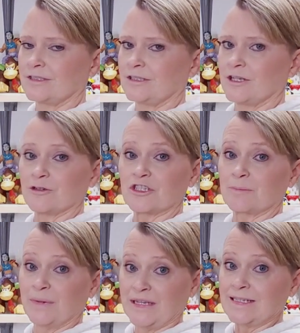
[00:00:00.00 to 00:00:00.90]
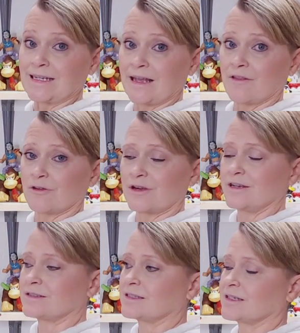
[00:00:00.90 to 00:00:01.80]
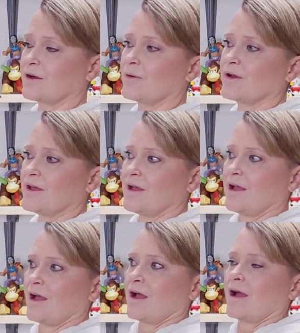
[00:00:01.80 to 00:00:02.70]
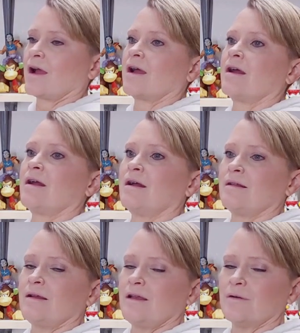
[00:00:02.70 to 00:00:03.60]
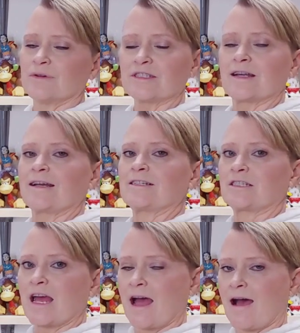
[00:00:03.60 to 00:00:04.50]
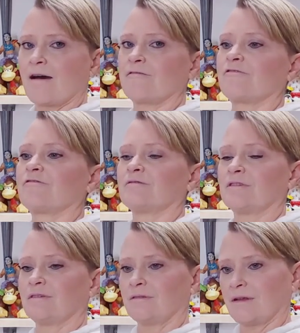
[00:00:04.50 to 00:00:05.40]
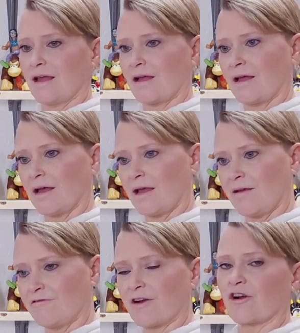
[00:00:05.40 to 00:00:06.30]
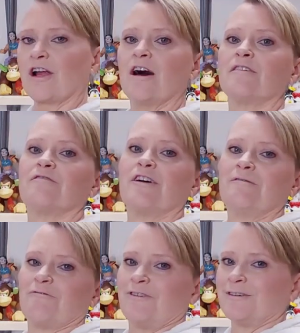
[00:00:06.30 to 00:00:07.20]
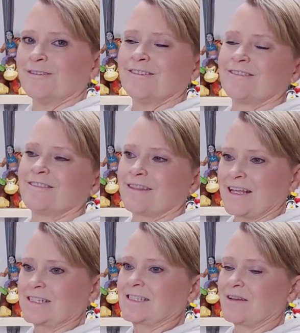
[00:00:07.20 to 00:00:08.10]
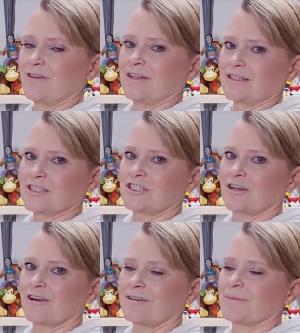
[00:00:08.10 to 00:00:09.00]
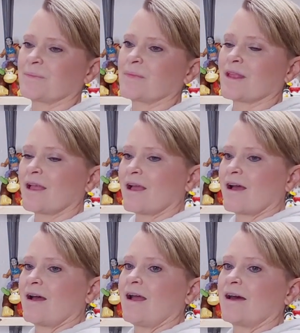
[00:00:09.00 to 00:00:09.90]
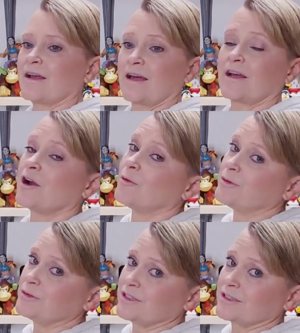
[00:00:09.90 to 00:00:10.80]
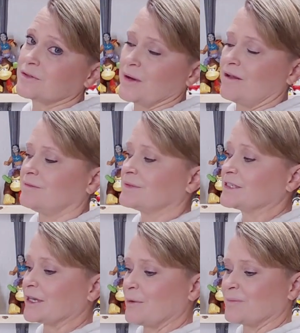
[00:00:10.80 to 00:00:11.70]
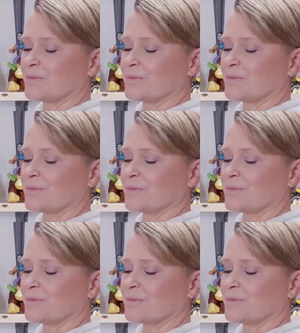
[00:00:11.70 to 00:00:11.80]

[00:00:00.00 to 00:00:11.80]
you know, just being together is. So it was nice to have a very uneventful Thanksgiving this year. And I hope you did as well. So